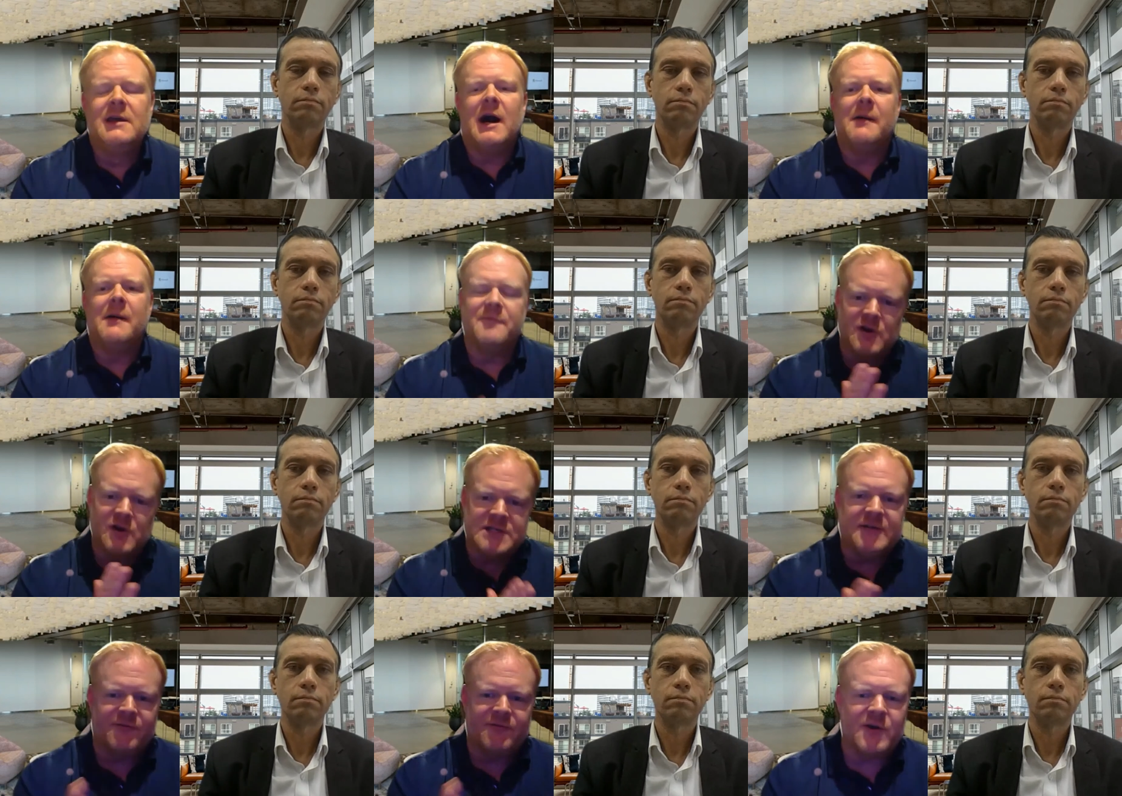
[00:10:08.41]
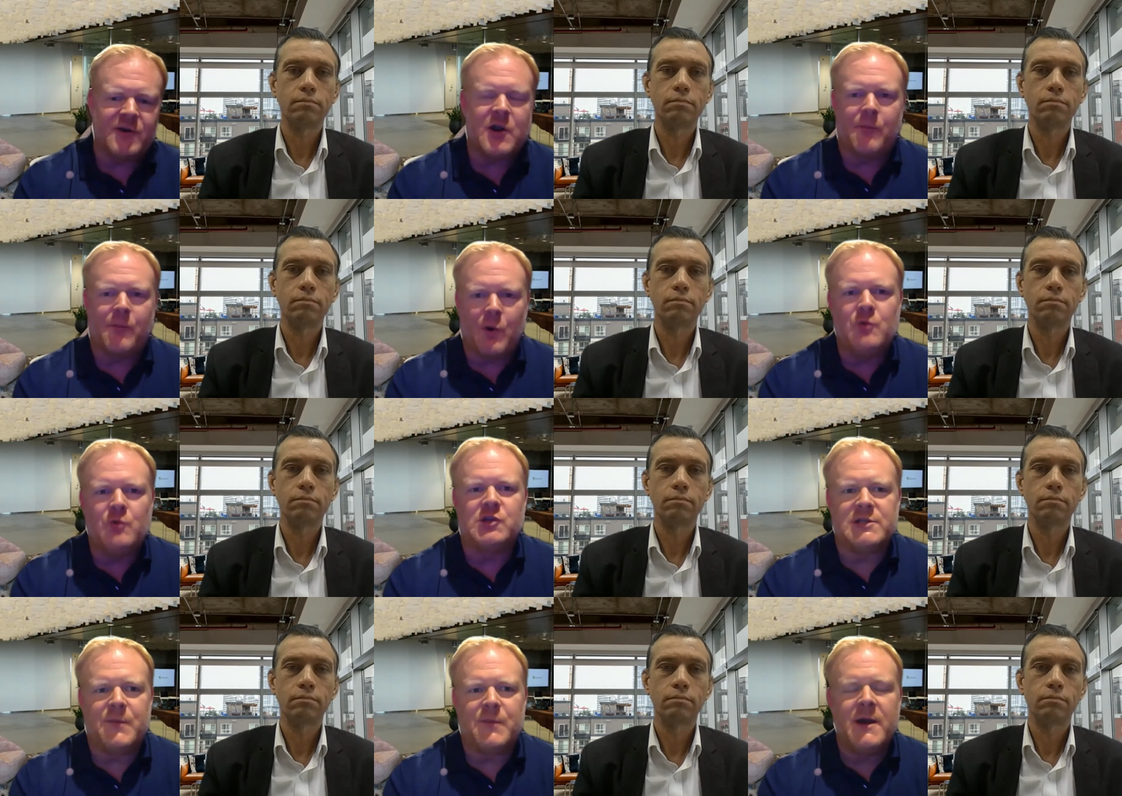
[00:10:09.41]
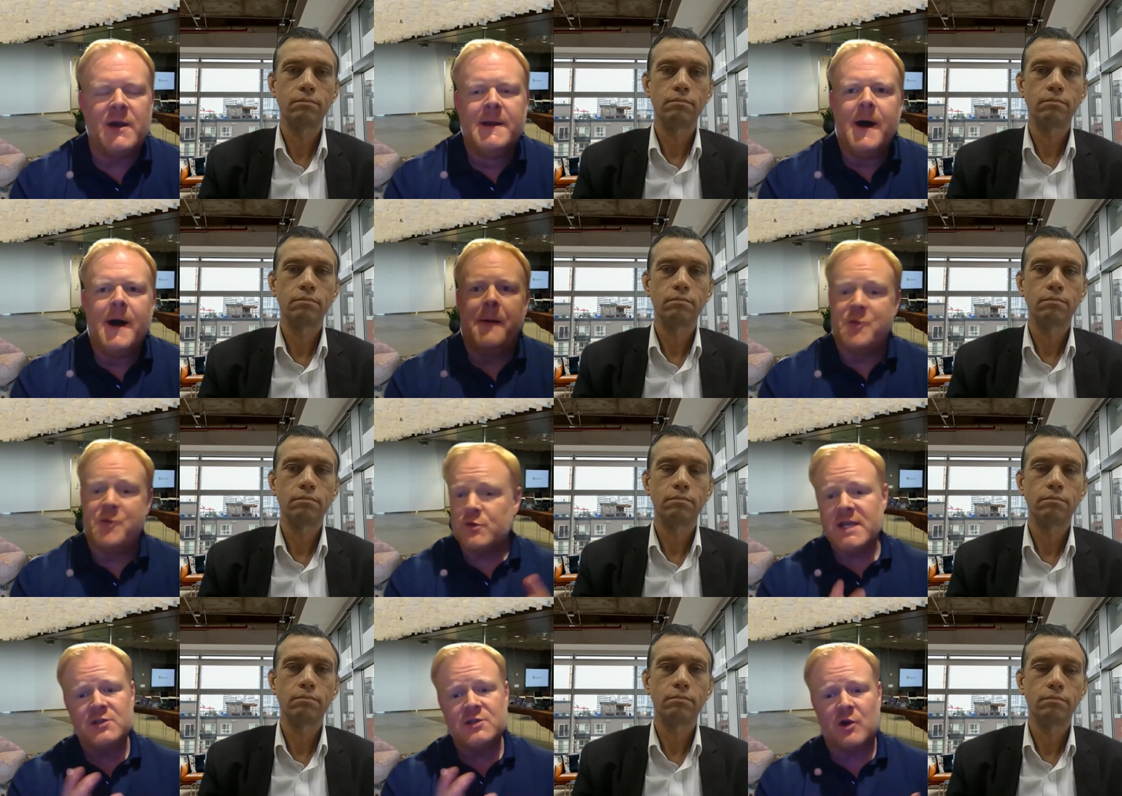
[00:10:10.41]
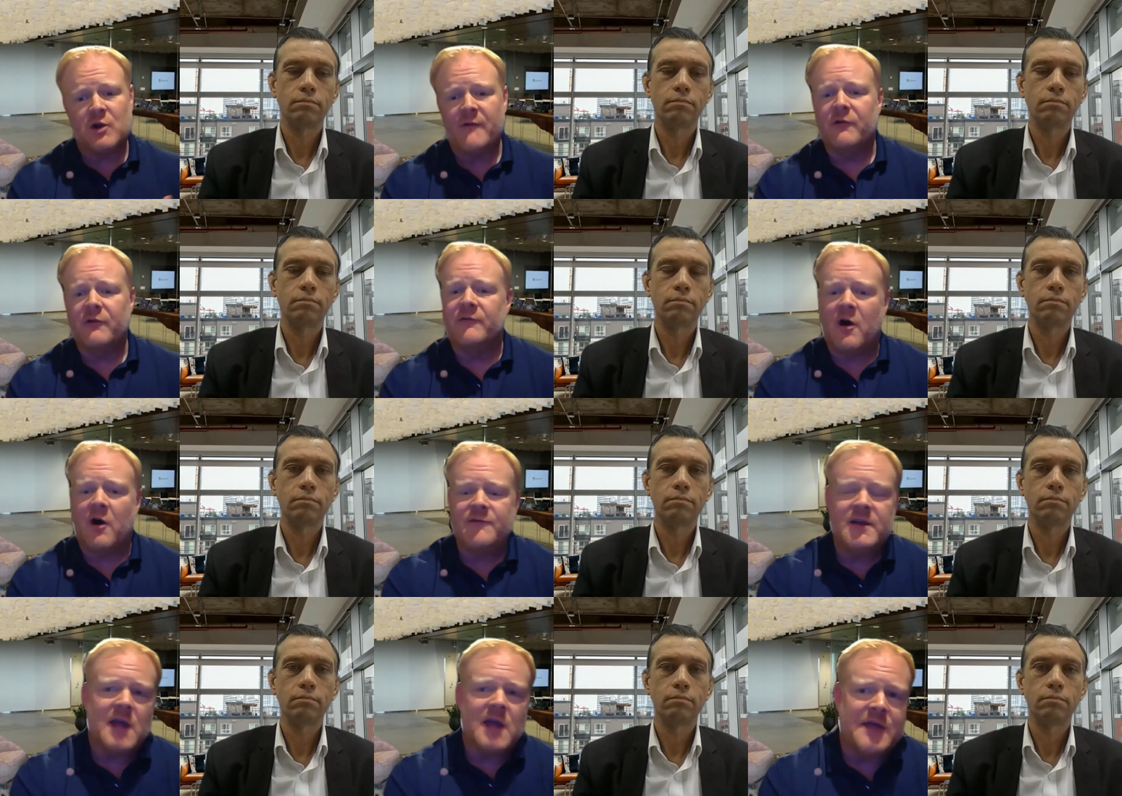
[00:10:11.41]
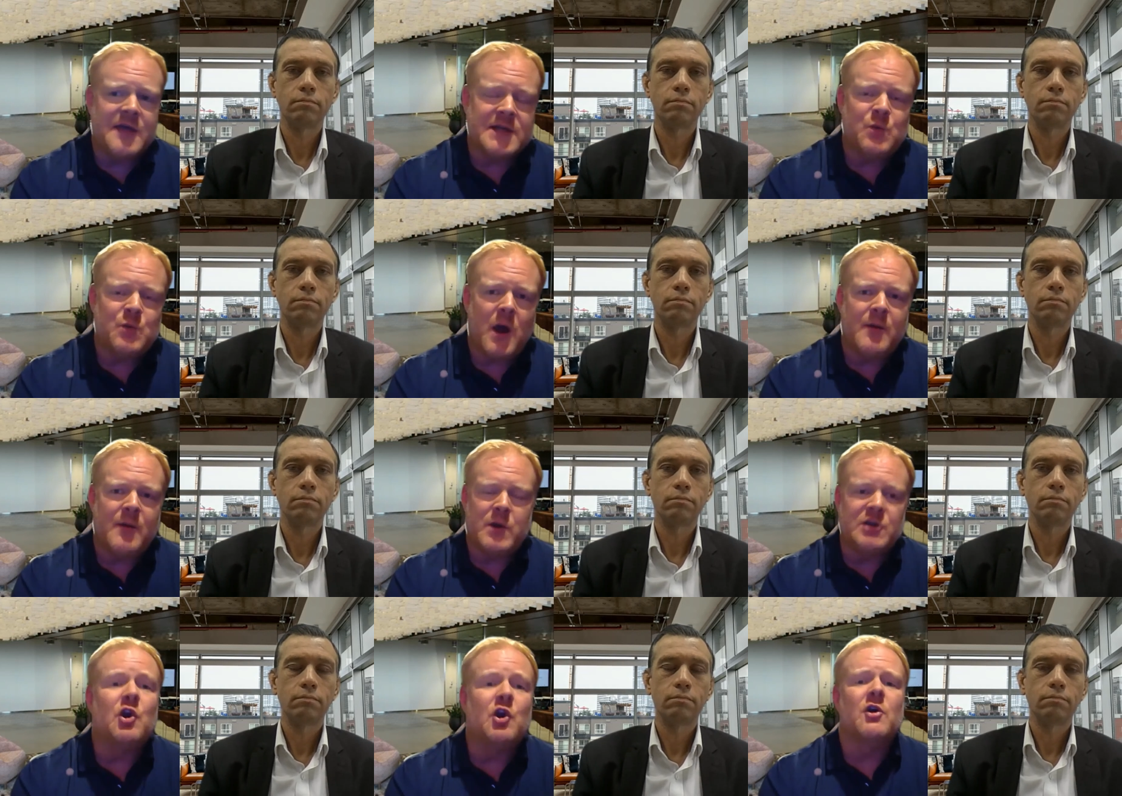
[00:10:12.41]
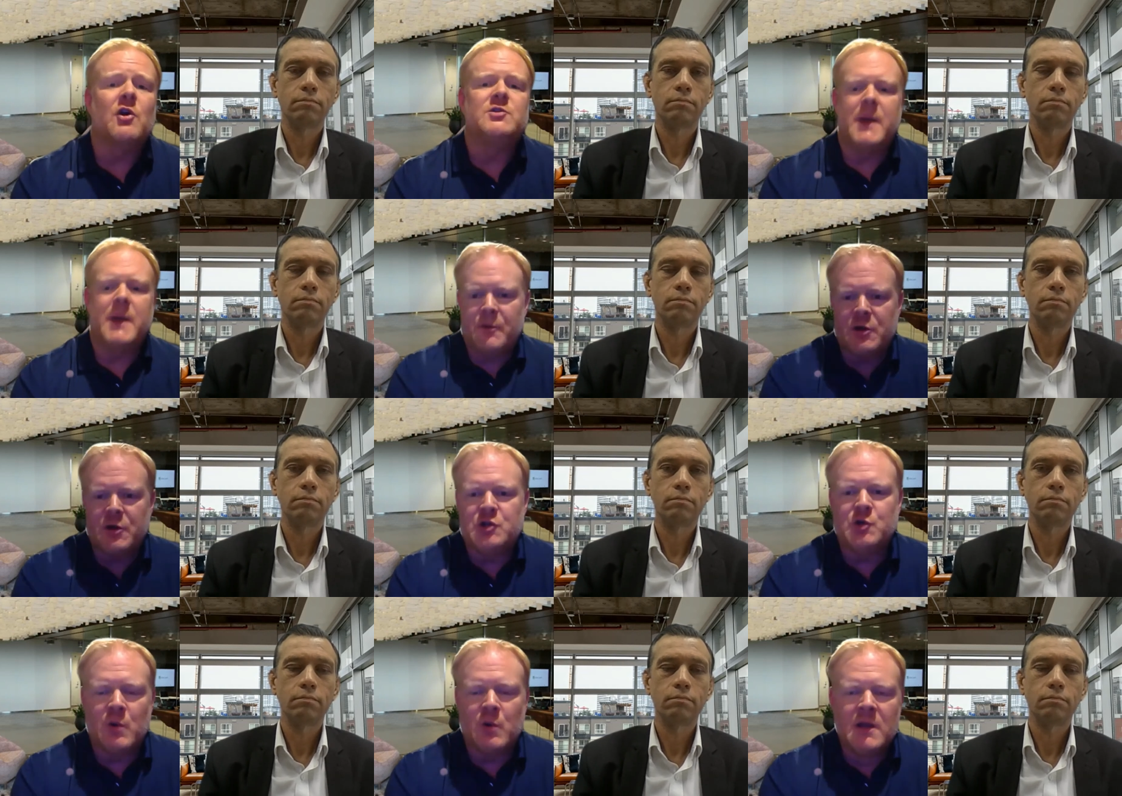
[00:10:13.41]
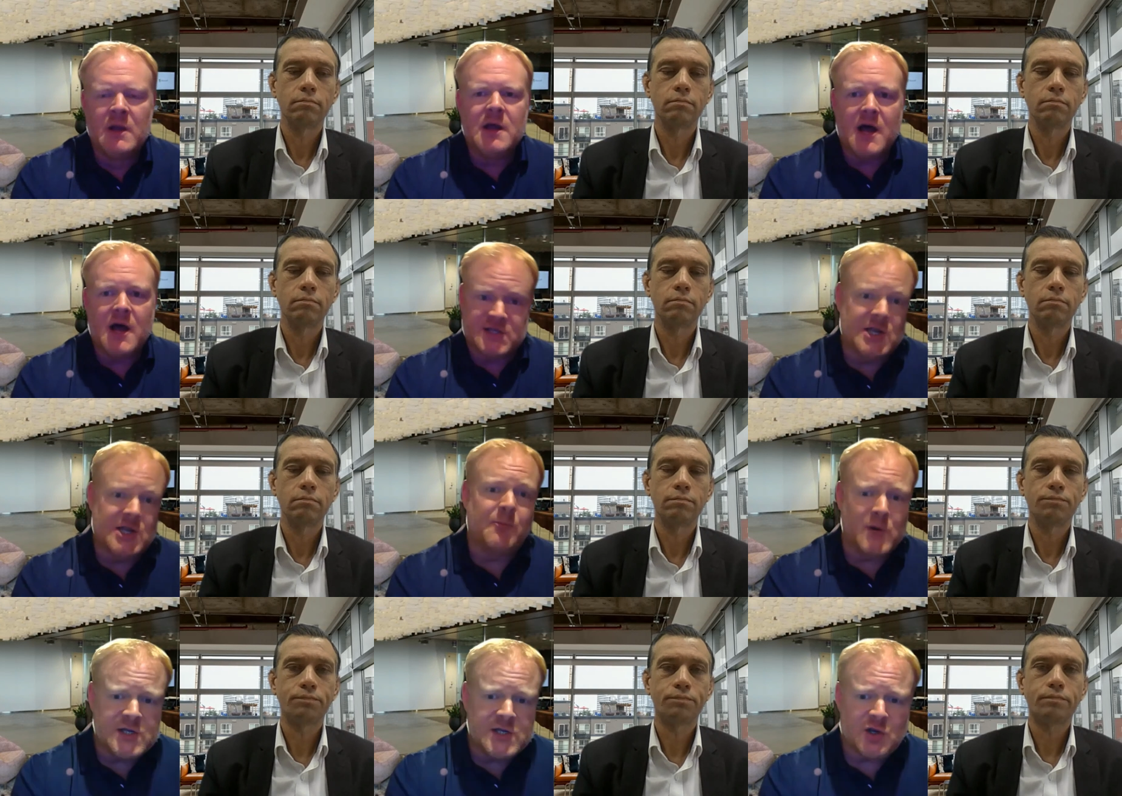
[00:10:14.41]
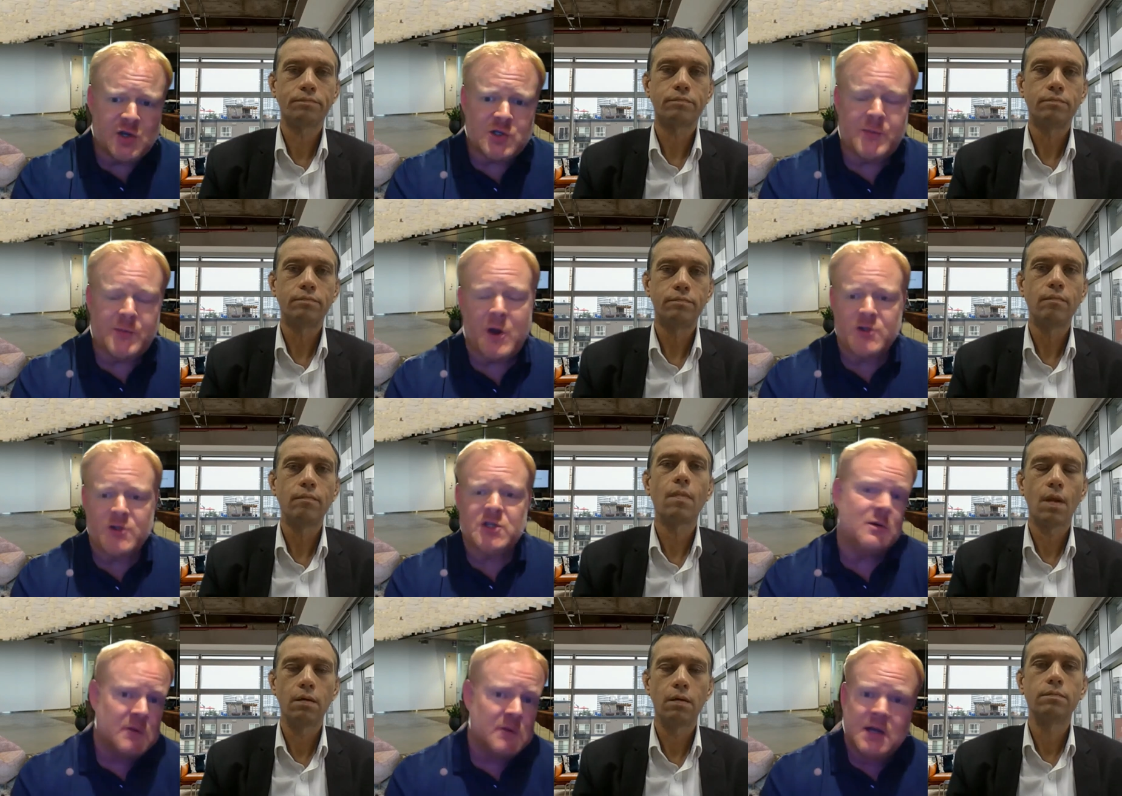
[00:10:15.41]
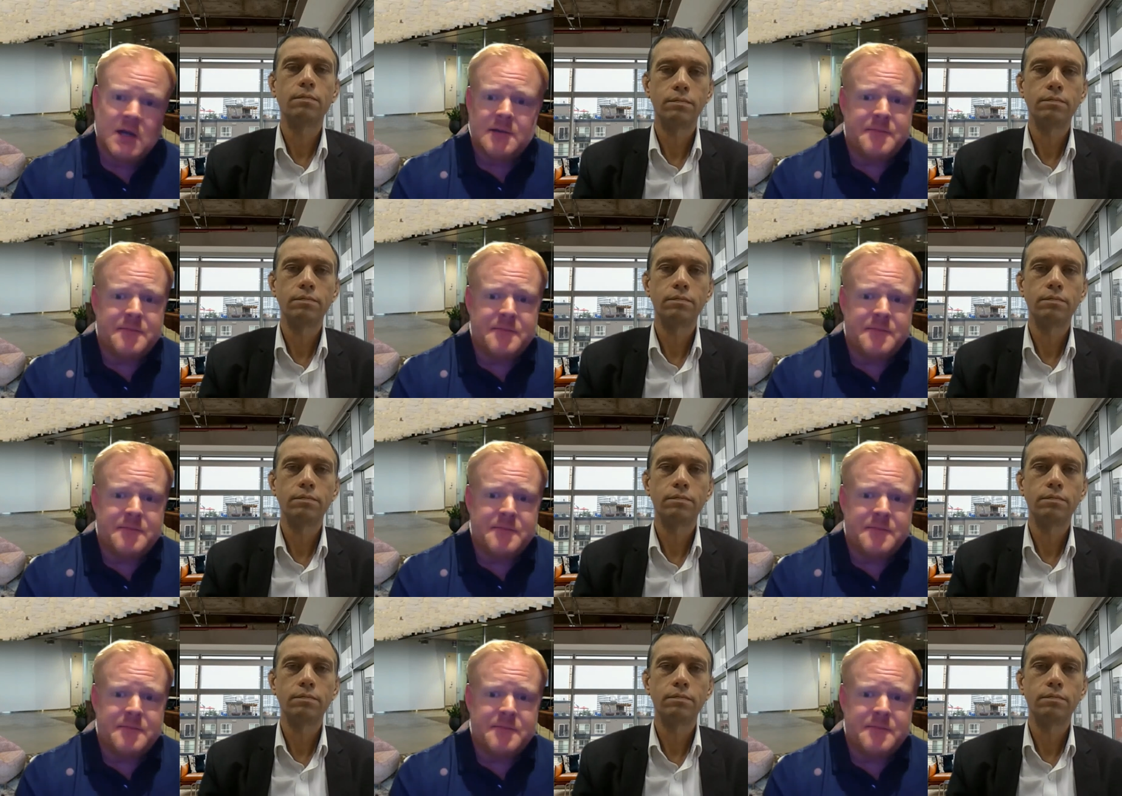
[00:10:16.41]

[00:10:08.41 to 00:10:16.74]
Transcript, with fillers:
Speaker 1: Uh, very different approaches, but um, those things are ever evolving, and that's why I would encourage people to do uh, some research, but also